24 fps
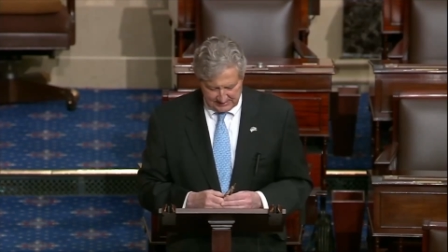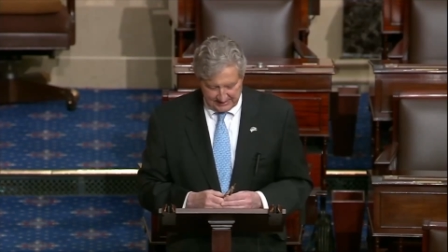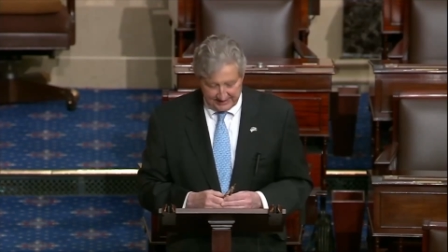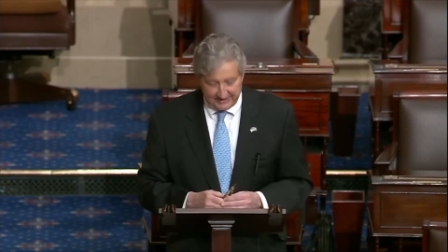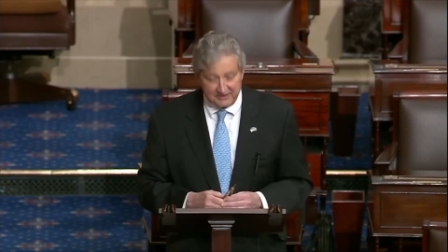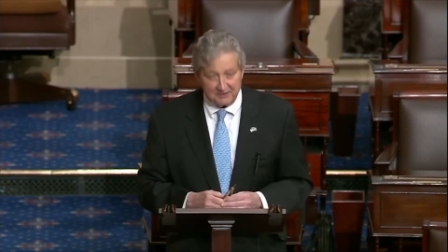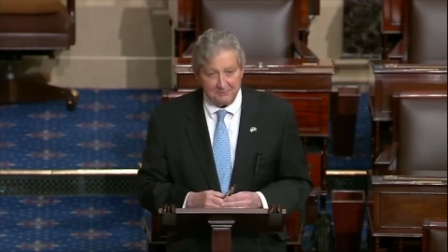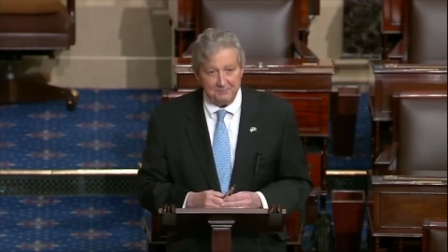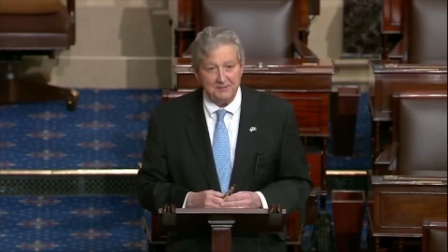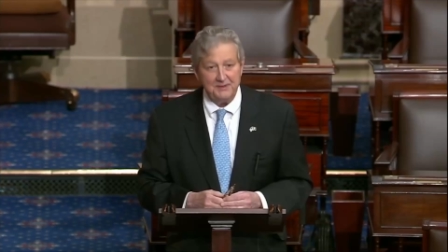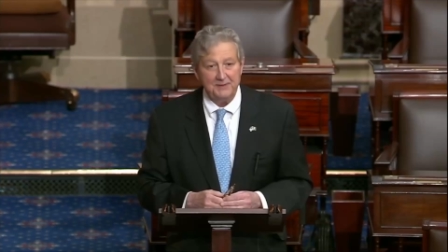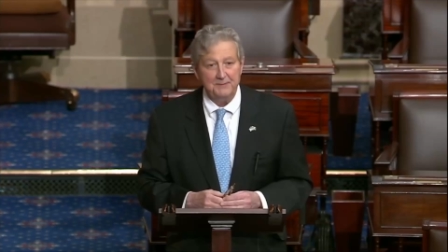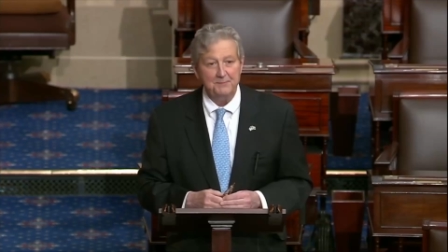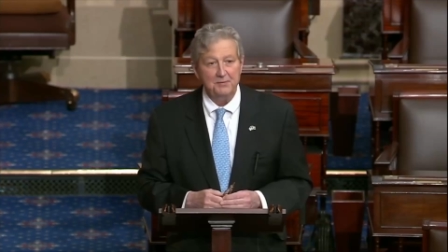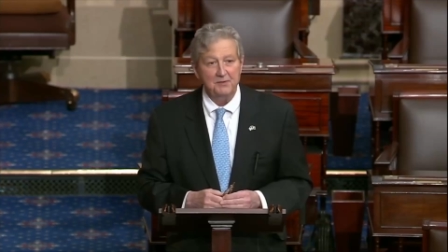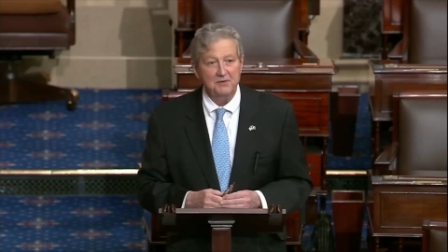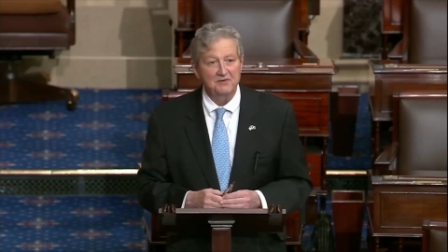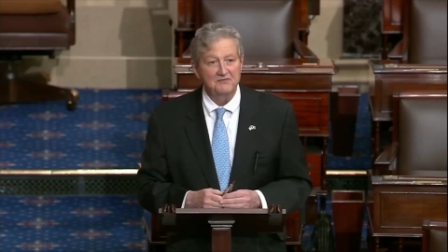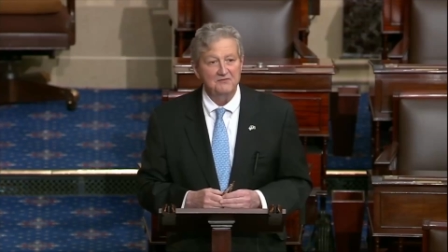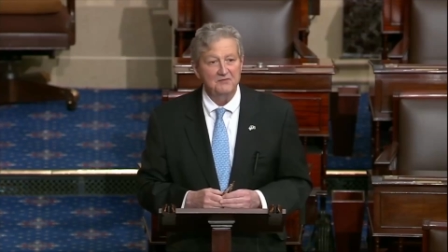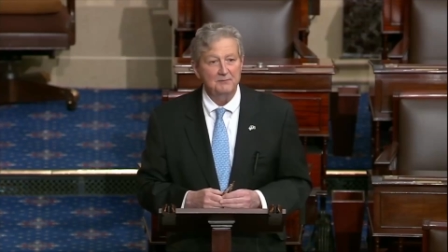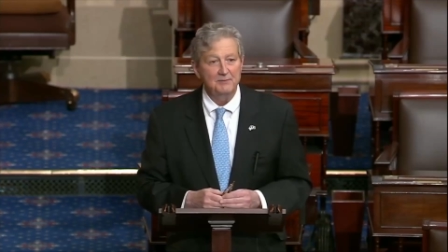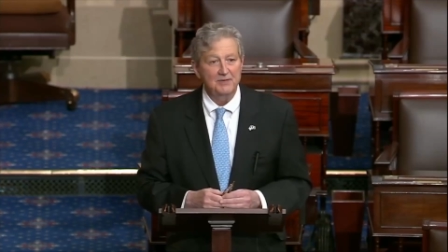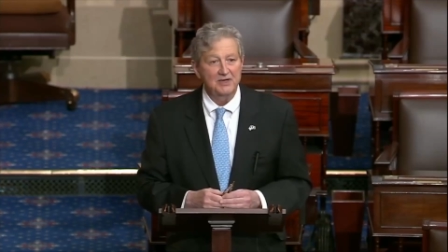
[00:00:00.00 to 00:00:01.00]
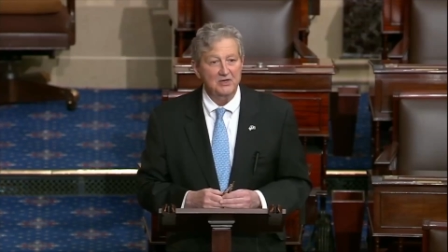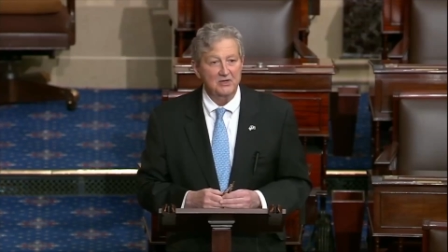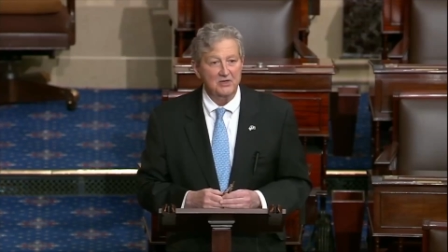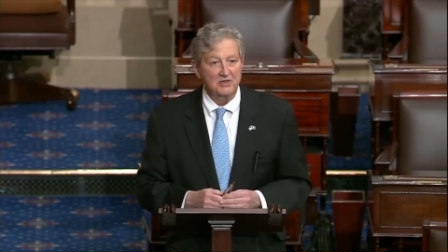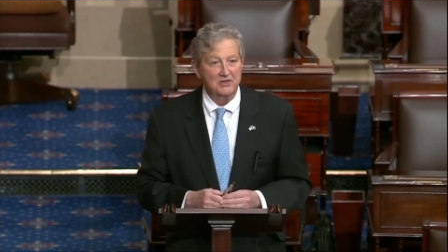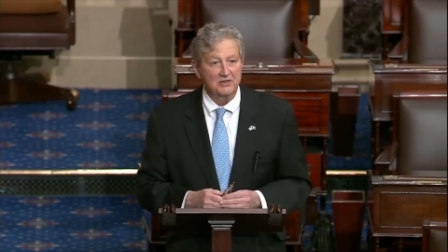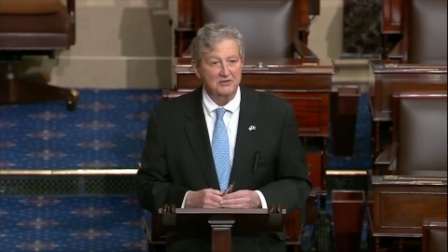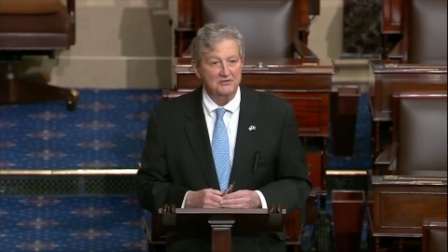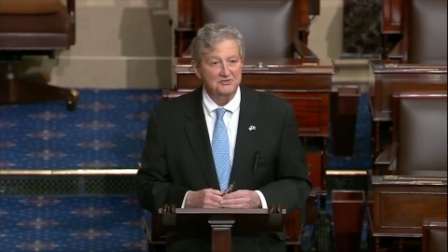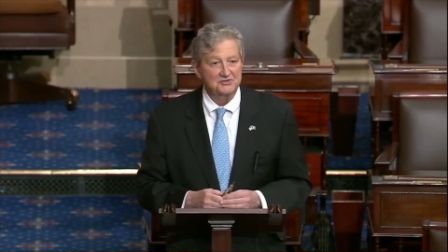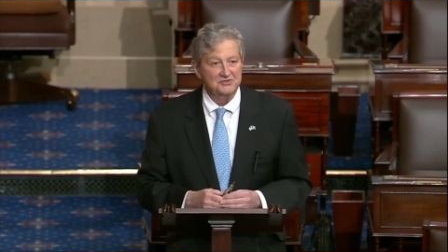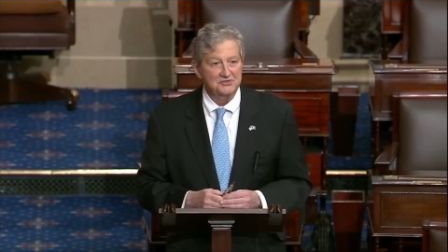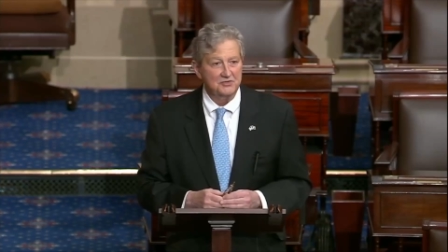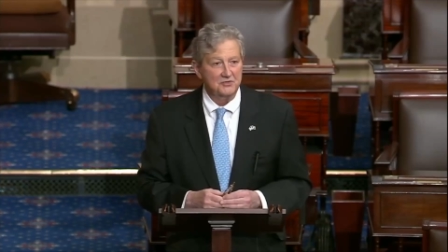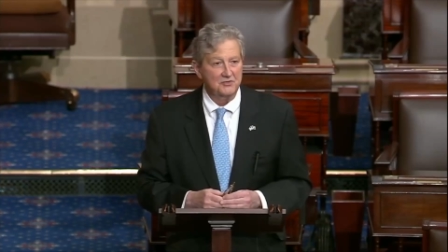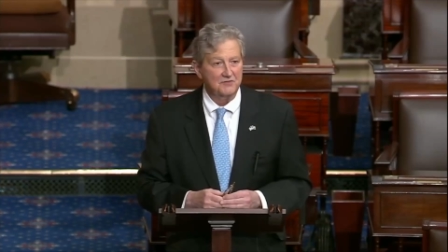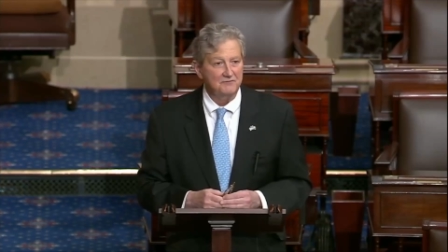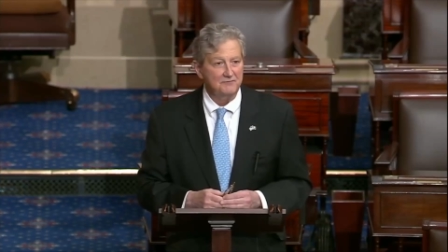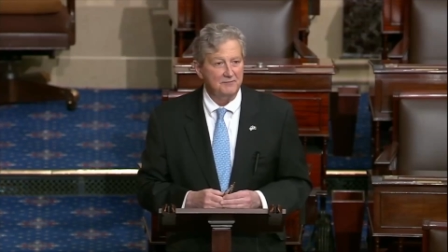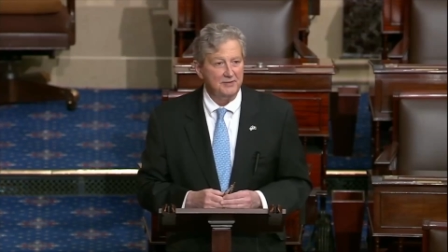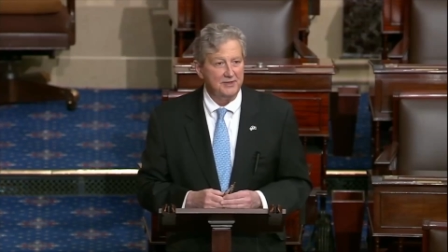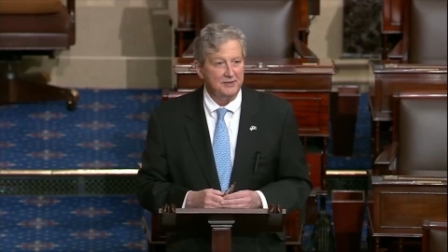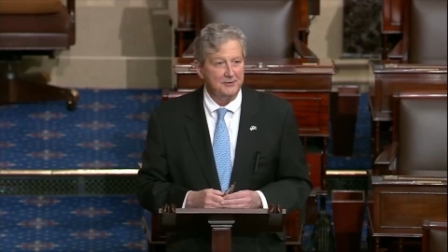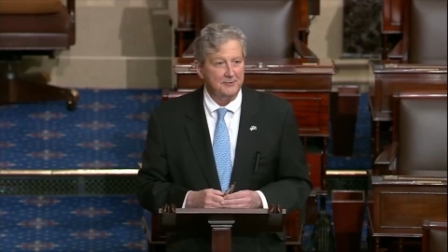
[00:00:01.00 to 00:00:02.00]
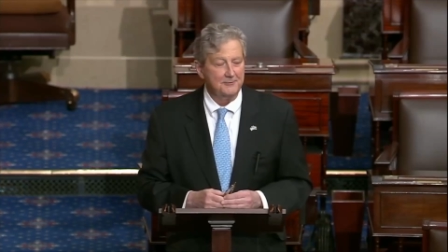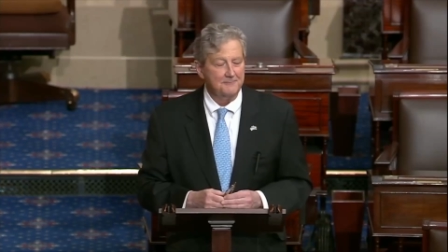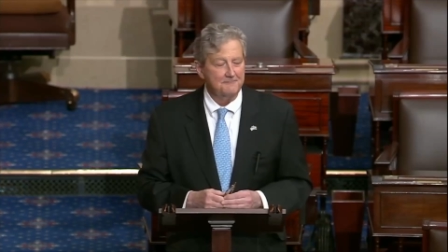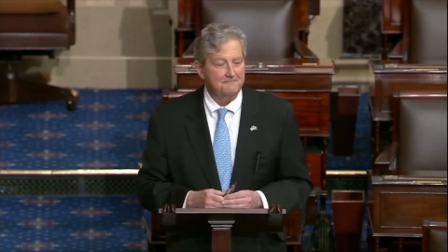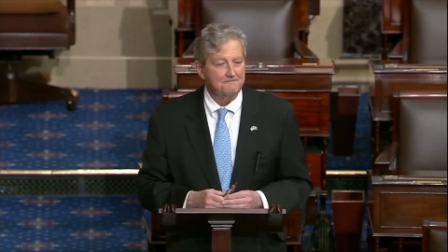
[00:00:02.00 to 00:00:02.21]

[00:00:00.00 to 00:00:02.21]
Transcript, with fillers: And the people of America deserve better.